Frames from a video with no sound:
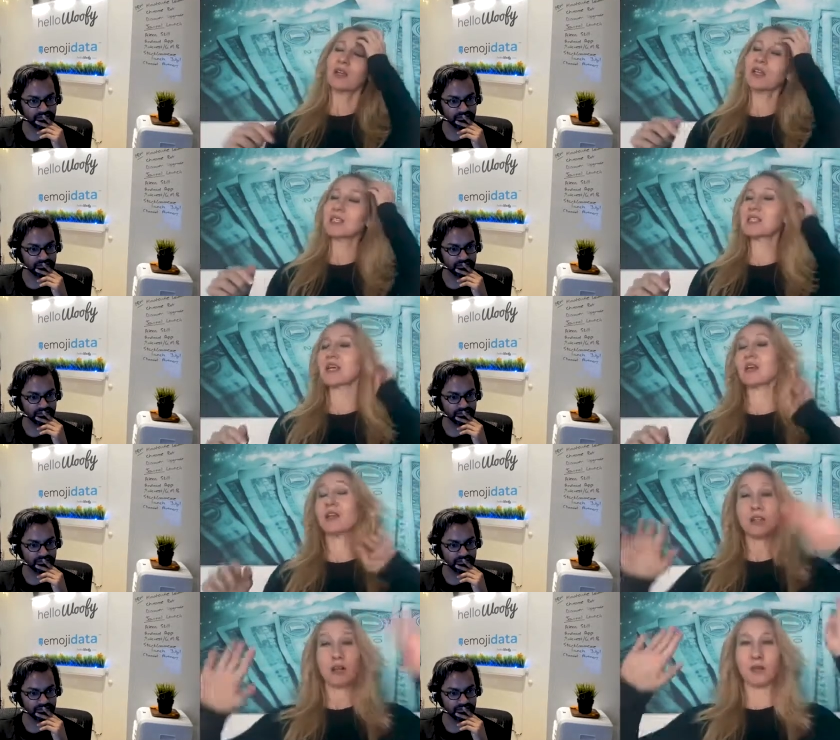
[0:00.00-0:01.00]
Speaker 1: let's say
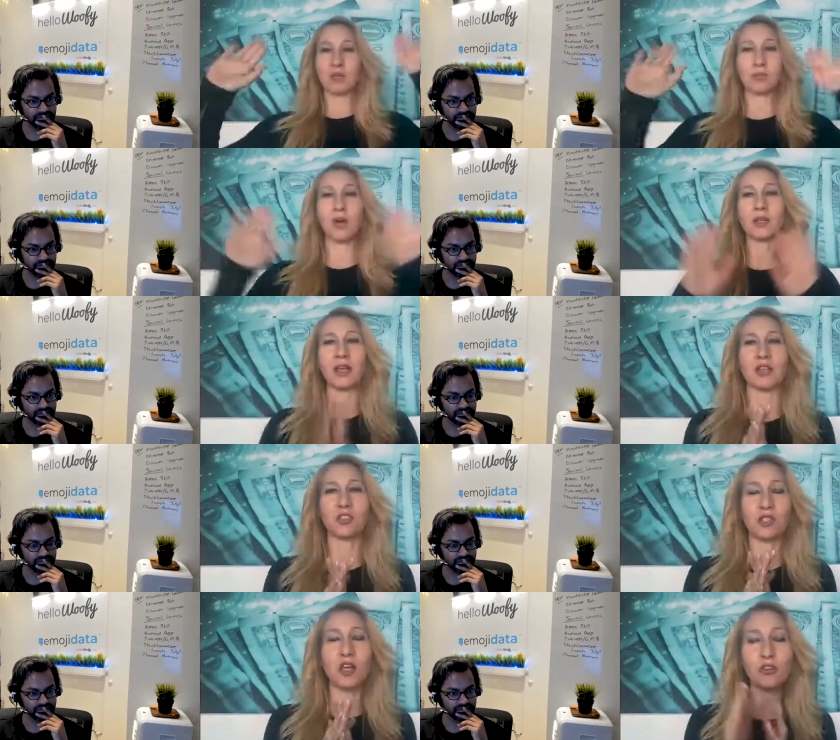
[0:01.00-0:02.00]
it, podcasters.
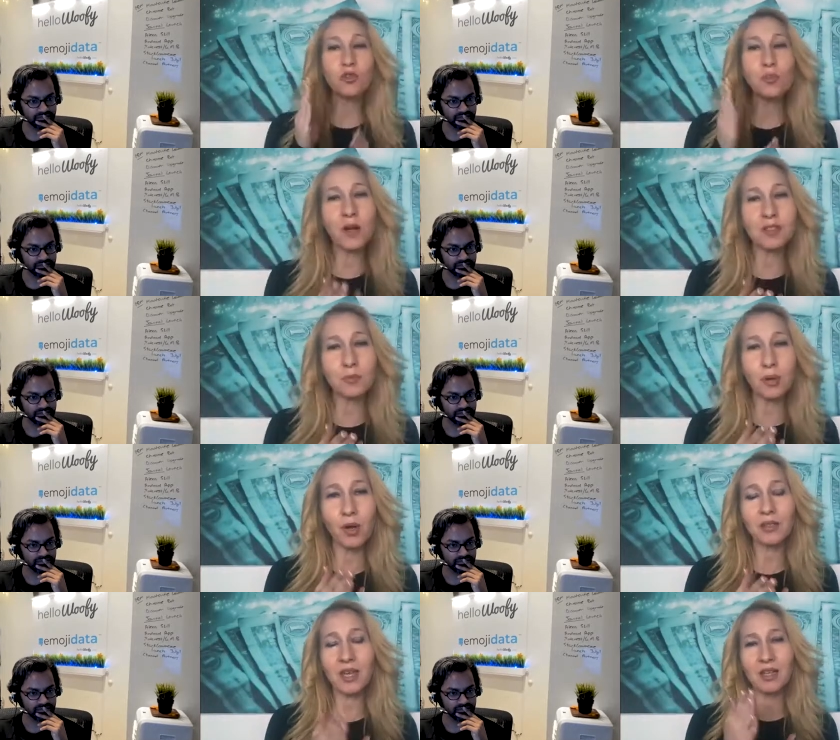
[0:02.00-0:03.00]
Now, do pos-
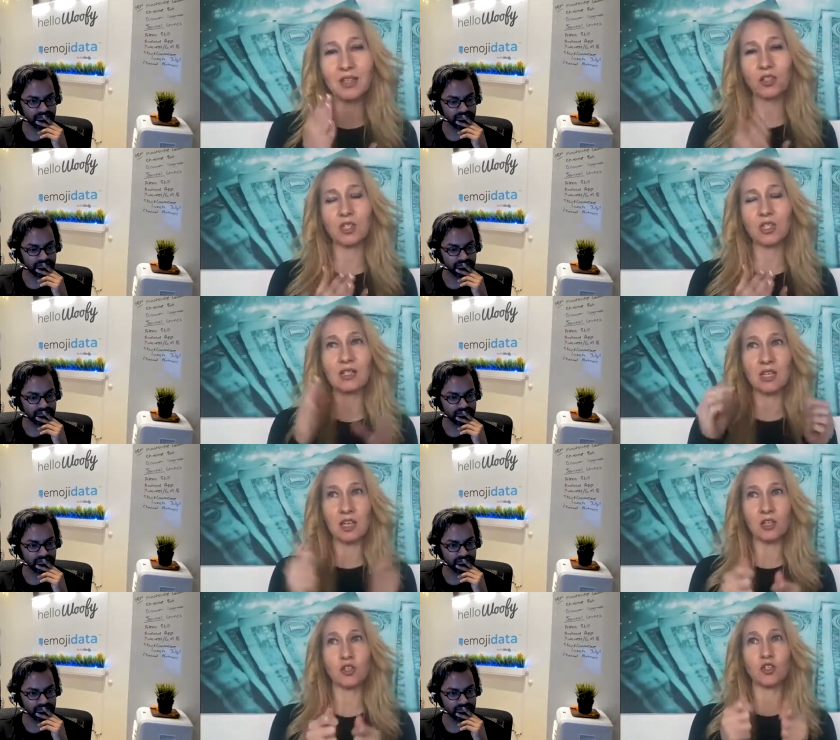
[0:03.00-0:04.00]
podcasters as an
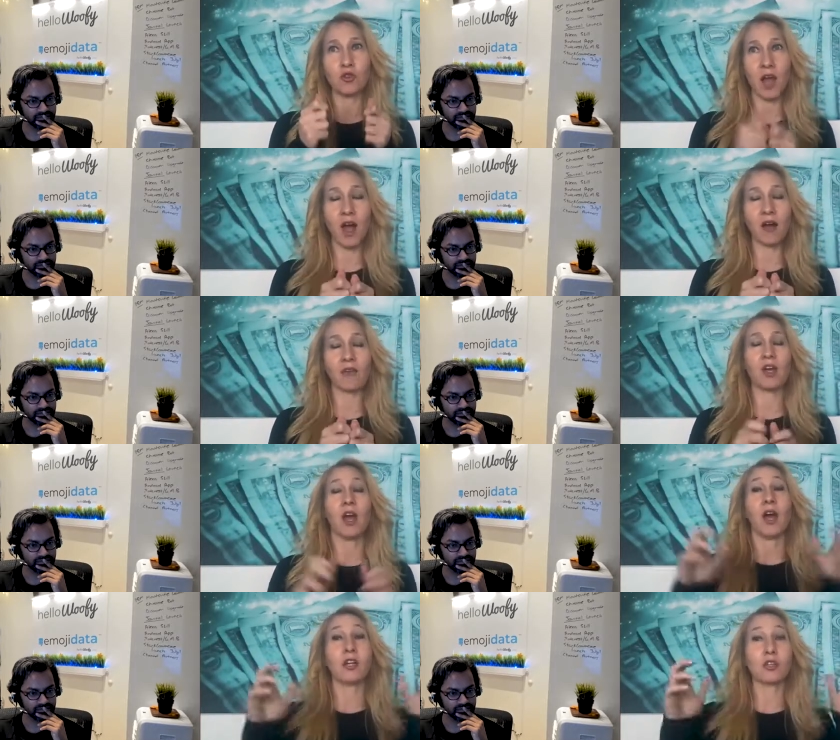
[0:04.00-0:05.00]
industry have
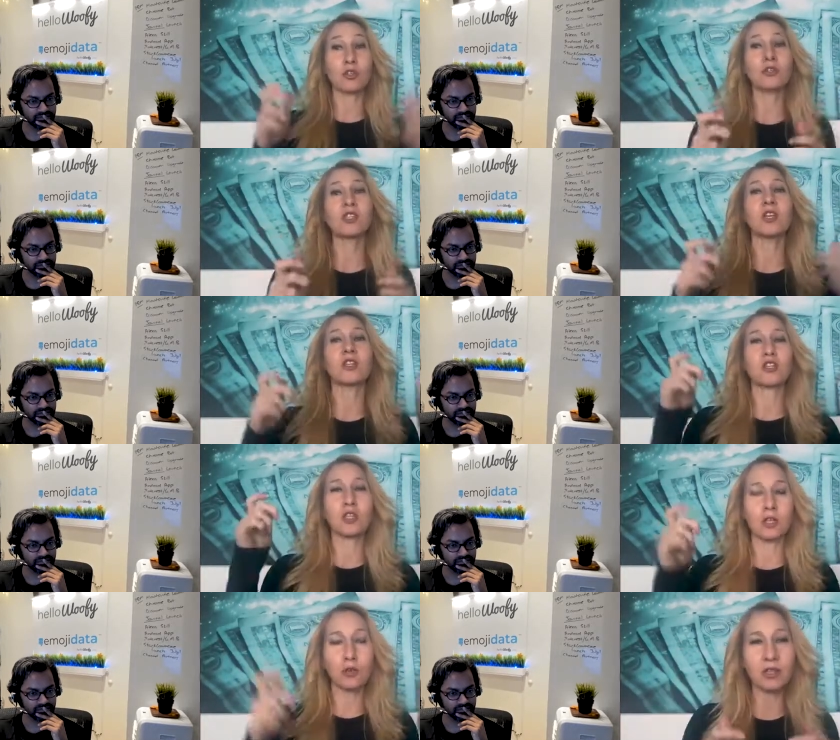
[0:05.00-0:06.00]
an association,
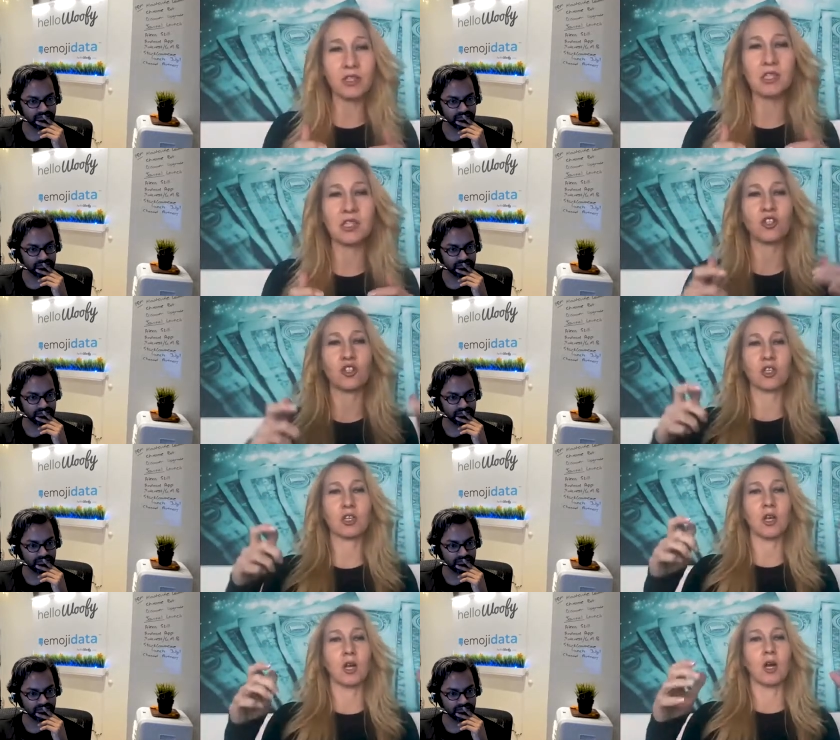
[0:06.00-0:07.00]
an organization,
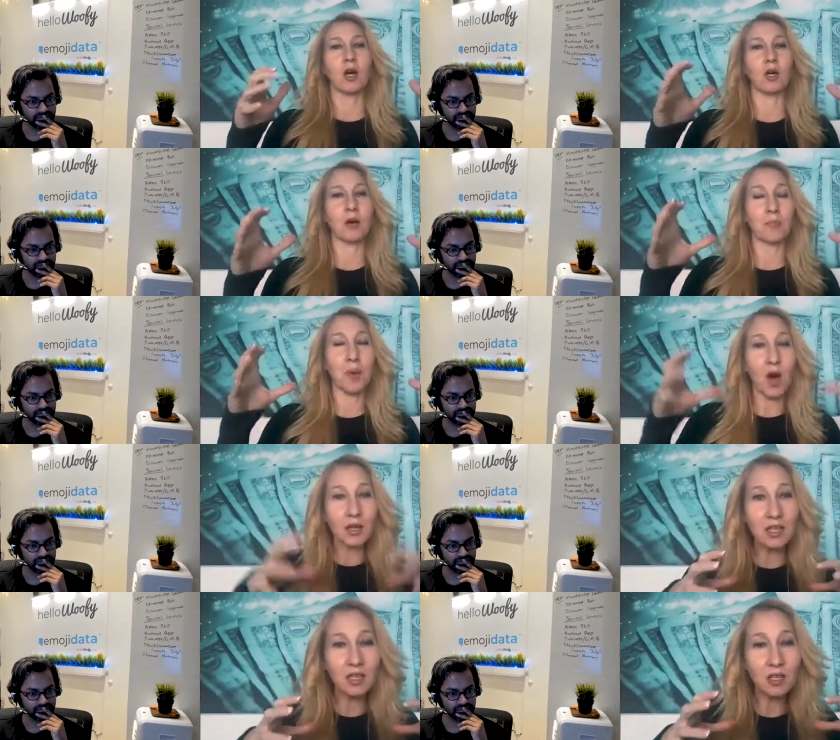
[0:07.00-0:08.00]
a
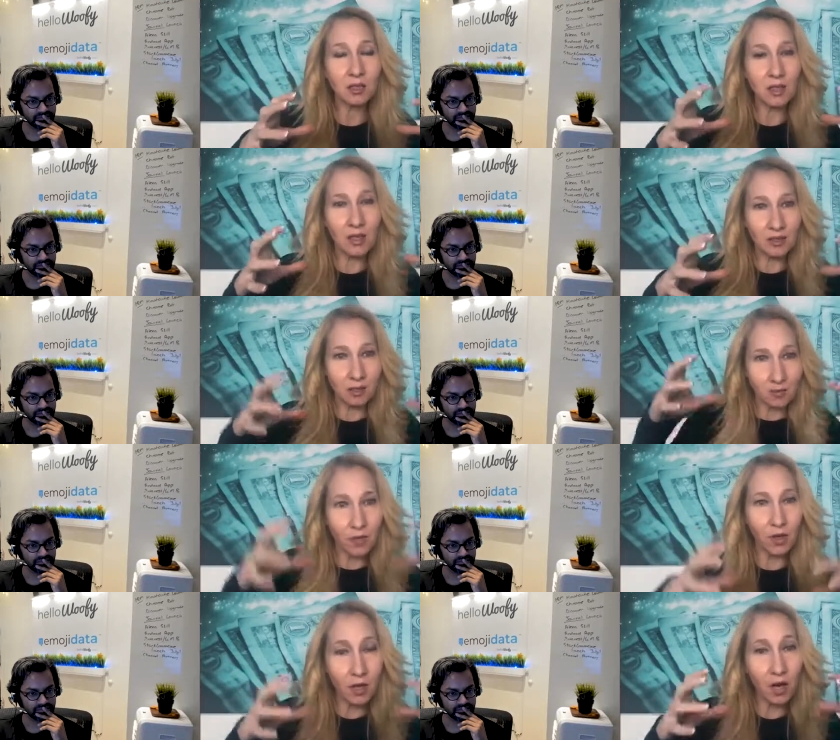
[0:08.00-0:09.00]
body, like
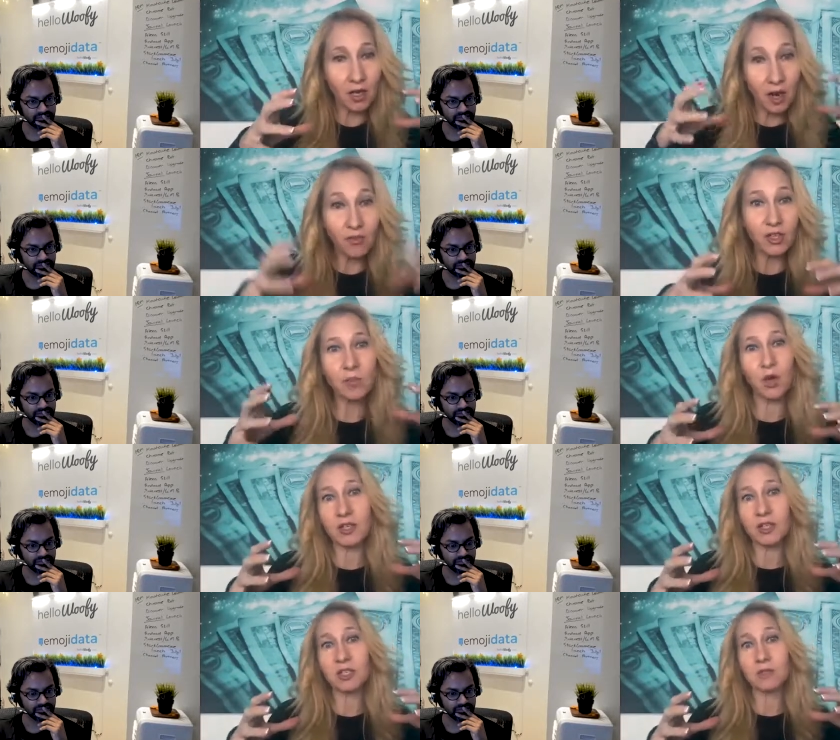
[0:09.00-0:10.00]
an, a governing
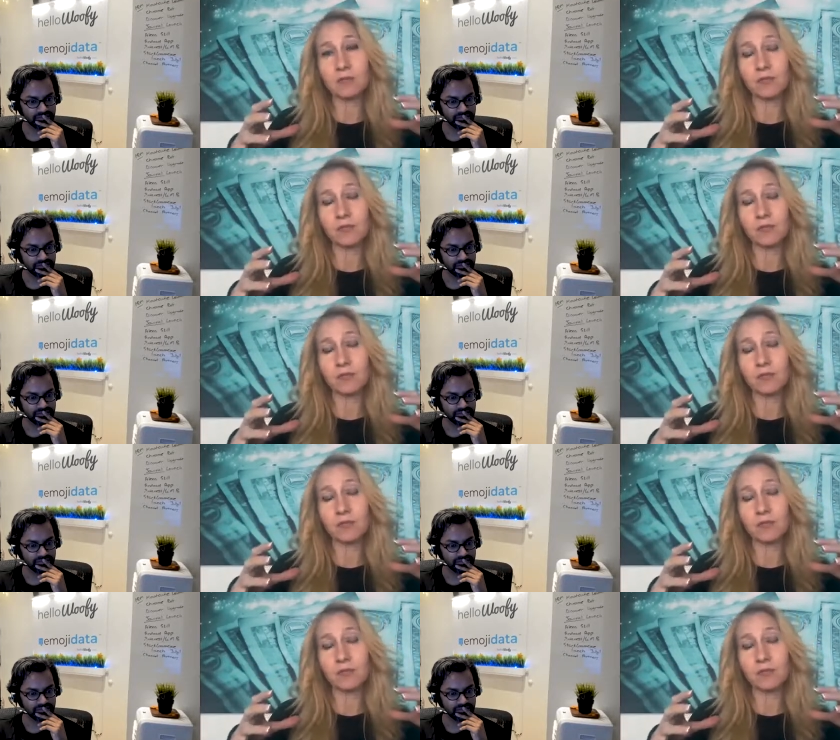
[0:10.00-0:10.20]
body?